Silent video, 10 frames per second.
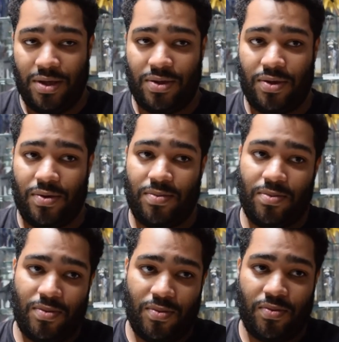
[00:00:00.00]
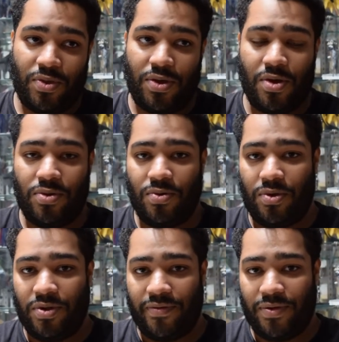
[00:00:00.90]
So with the all new,
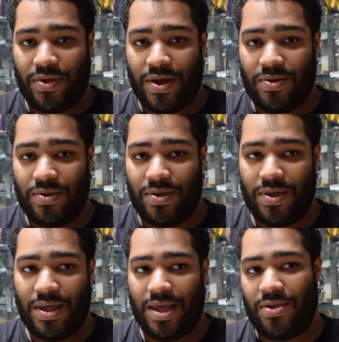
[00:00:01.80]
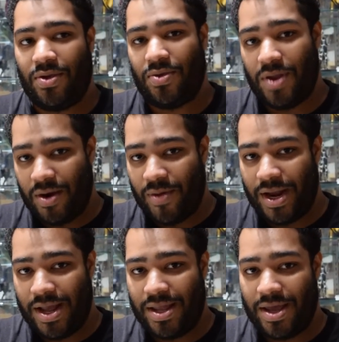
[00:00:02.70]
all different titles, it's also not a bad
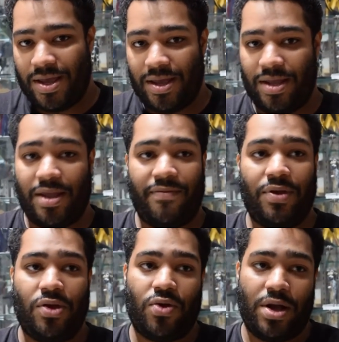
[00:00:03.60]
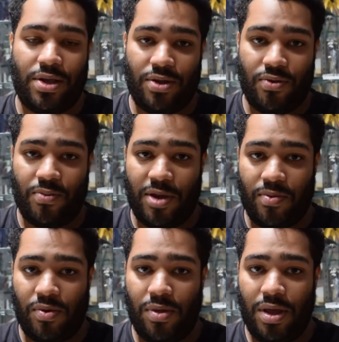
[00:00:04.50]
idea. It definitely attracted new
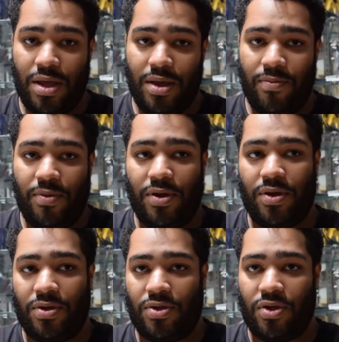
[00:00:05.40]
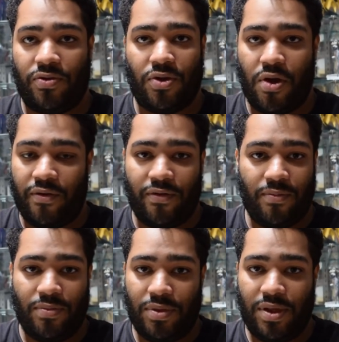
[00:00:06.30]
people, because just starting
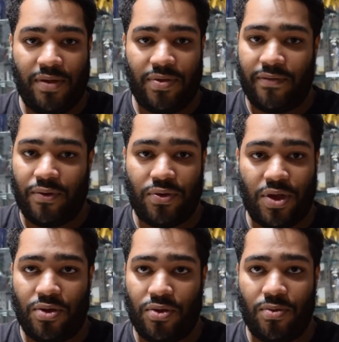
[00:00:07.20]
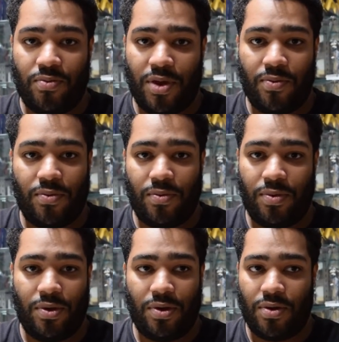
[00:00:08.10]
from even the first issue, people,
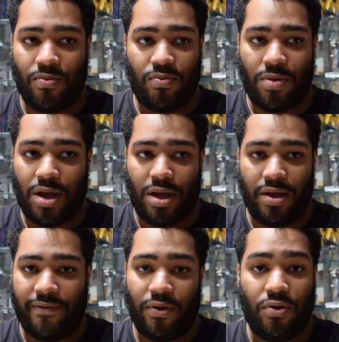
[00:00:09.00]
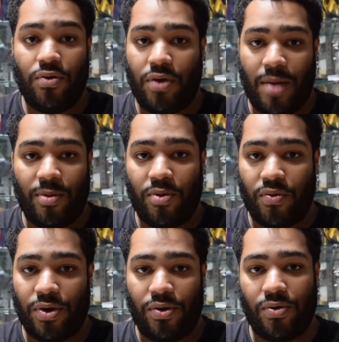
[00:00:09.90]
you know, uh, if you're a new comic book
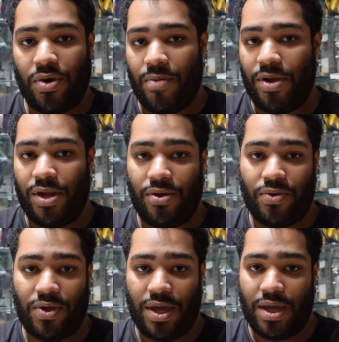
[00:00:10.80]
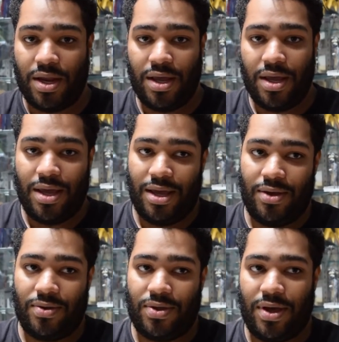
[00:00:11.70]
reader, you'll come in and you'll see it,
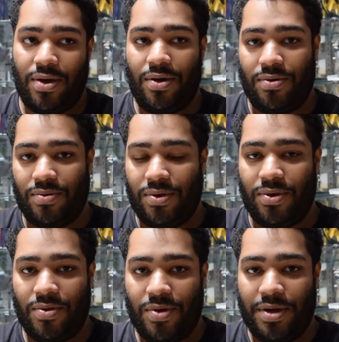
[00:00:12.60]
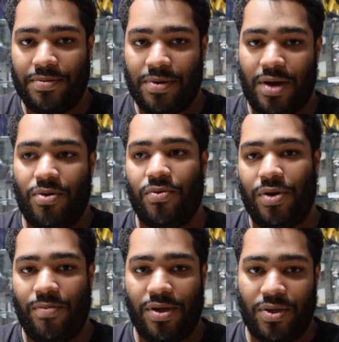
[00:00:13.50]
and you'll say, oh, well, you know what? I want to
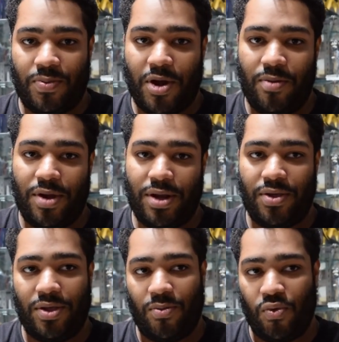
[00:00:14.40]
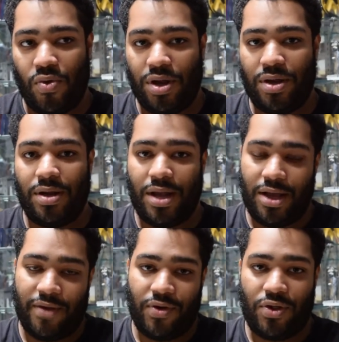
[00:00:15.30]
read Amazing Spider-Man. It's a number one.
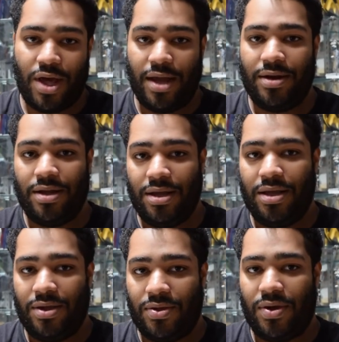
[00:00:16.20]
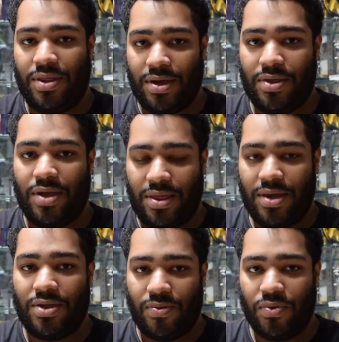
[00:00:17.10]
I'll give it a shot. So I think it's, I
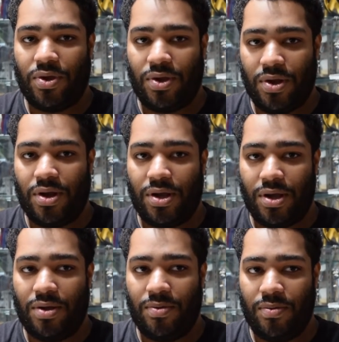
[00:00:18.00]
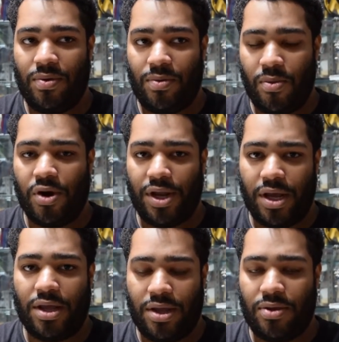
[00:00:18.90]
think it's a really good uh, marketing
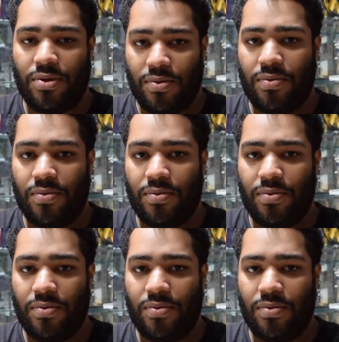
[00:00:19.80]
idea too.